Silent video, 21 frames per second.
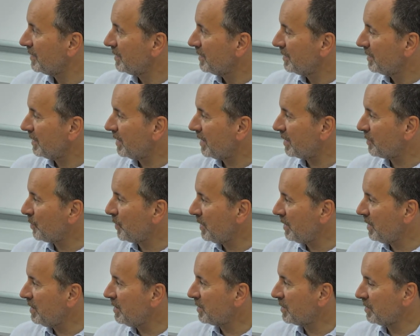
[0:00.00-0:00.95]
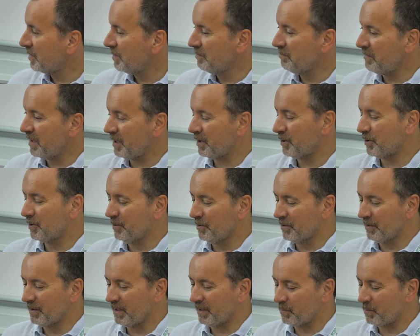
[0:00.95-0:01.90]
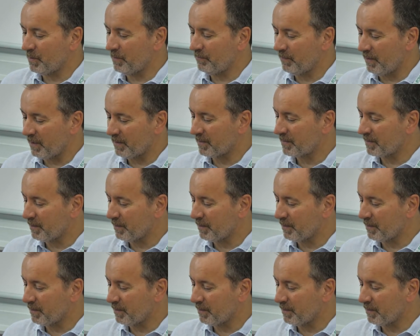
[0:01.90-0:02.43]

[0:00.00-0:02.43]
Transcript: And we need to make sure that we find